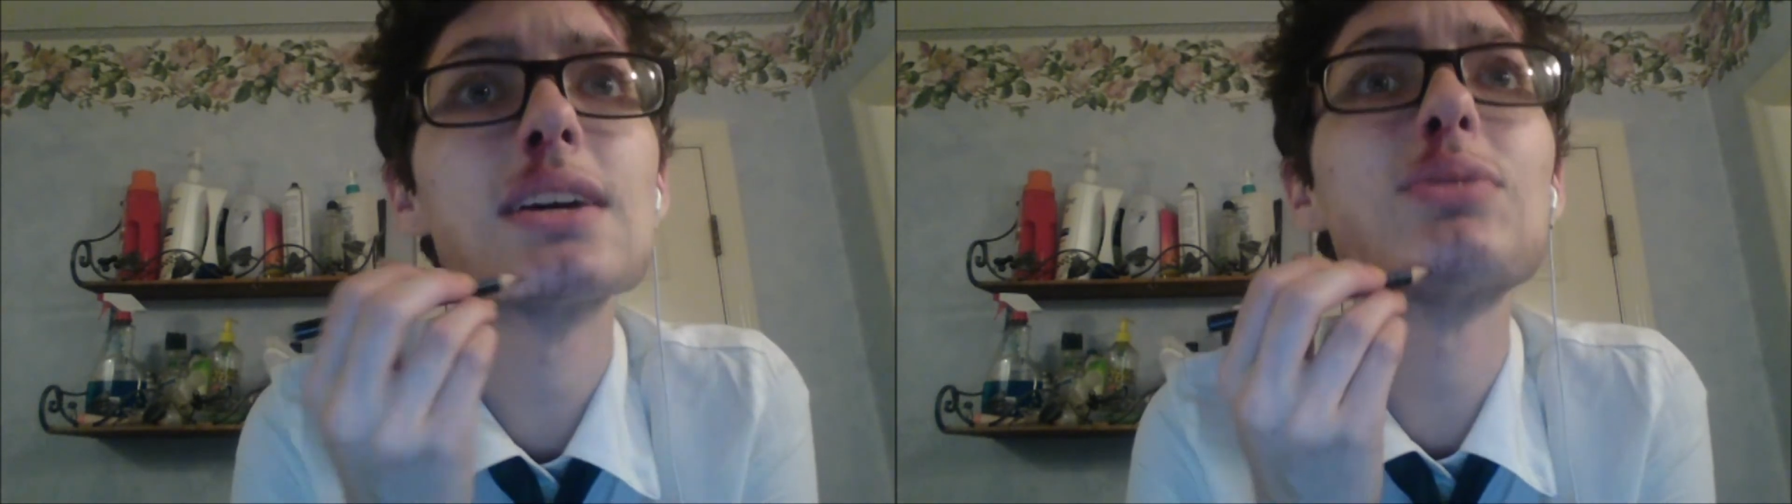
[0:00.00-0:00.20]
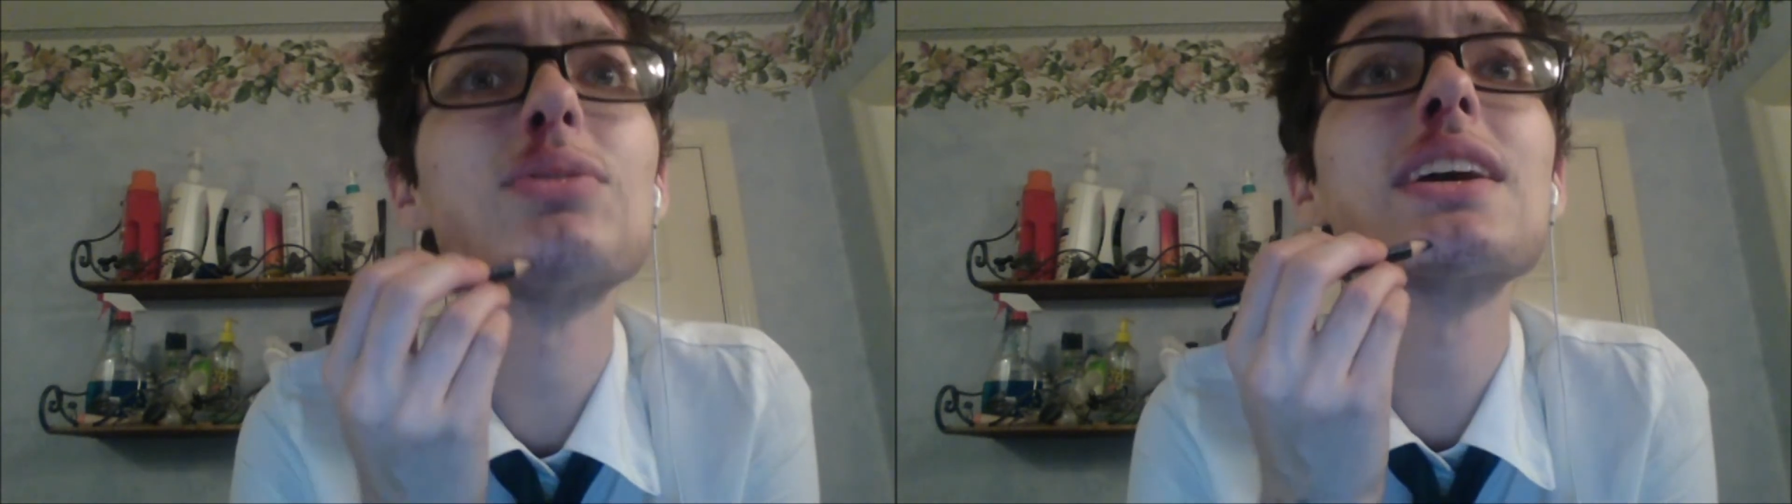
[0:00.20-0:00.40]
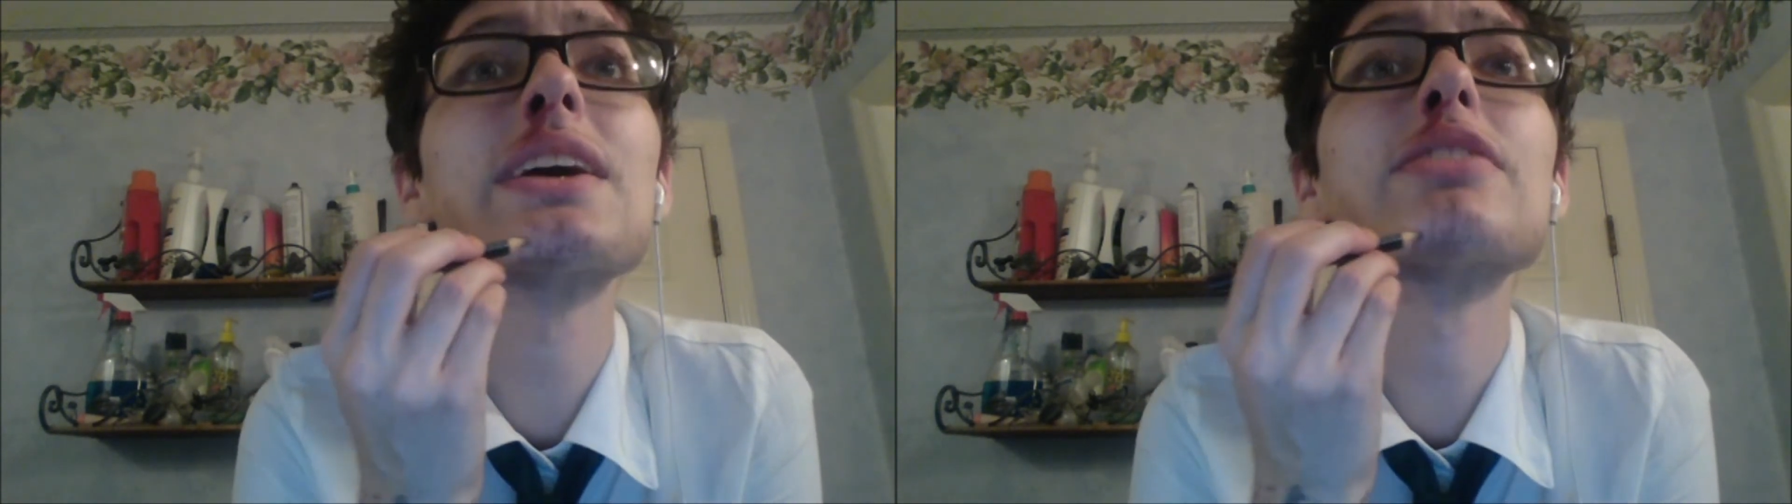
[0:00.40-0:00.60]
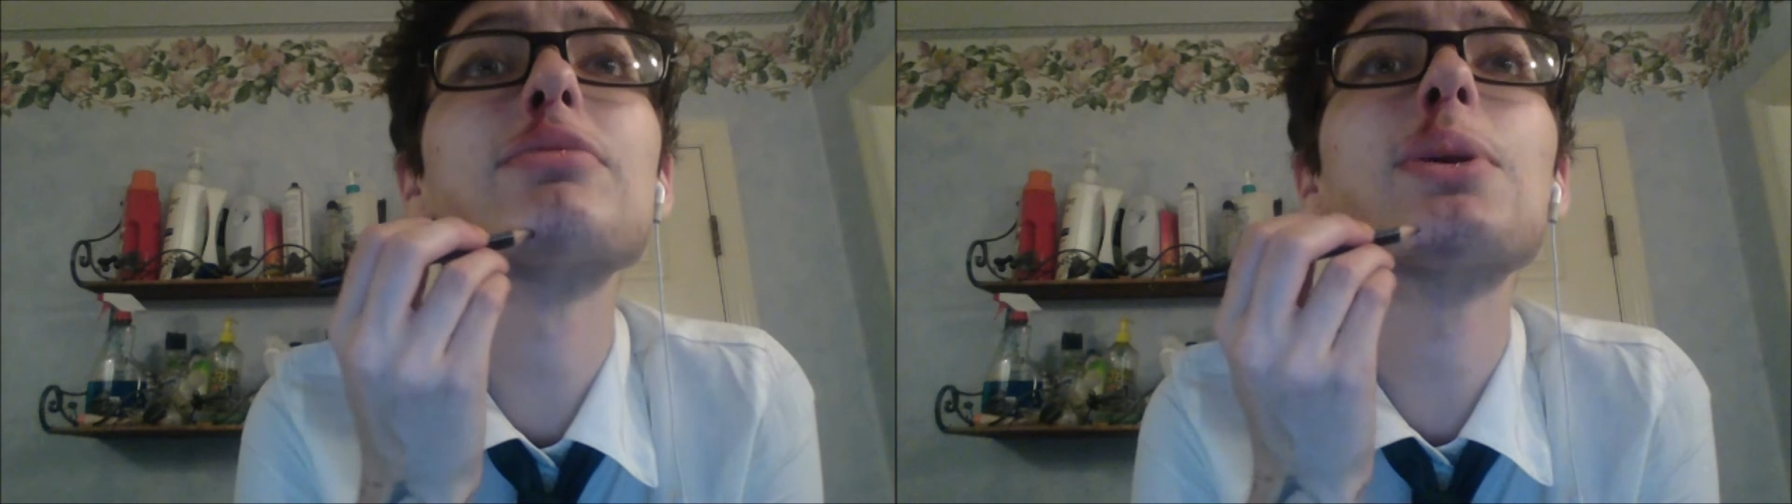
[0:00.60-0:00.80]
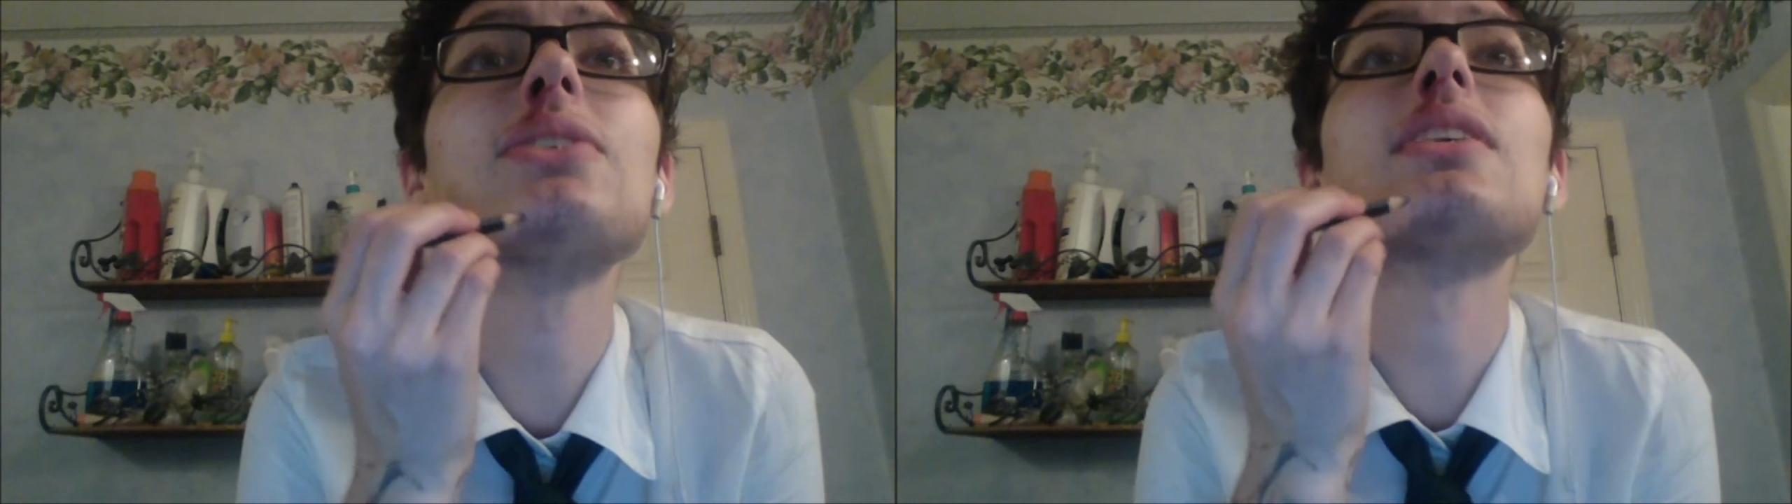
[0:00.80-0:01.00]
want to have
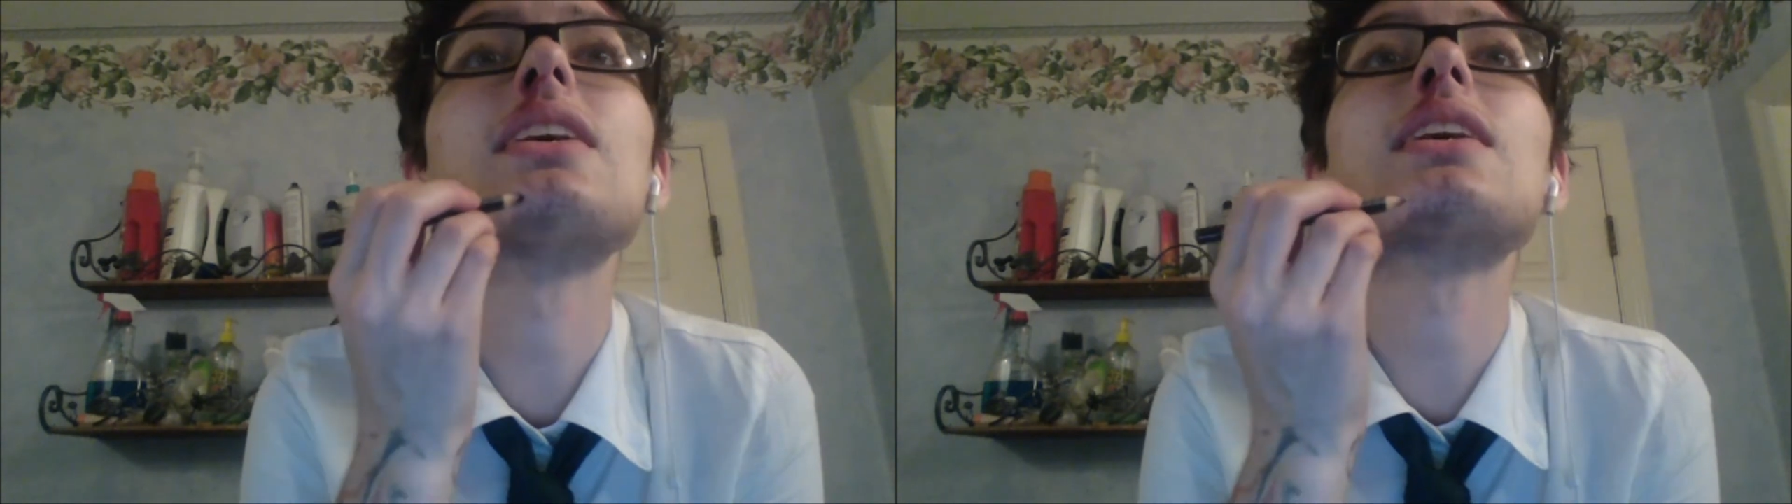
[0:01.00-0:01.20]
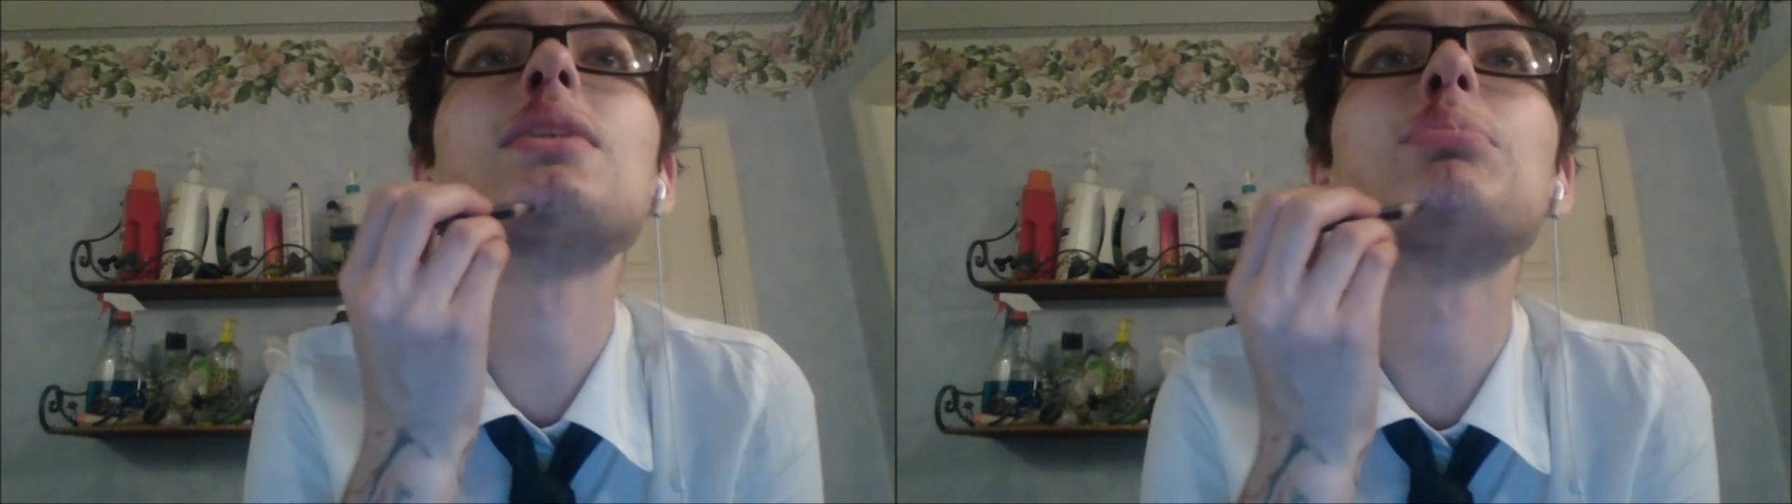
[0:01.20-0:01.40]
music,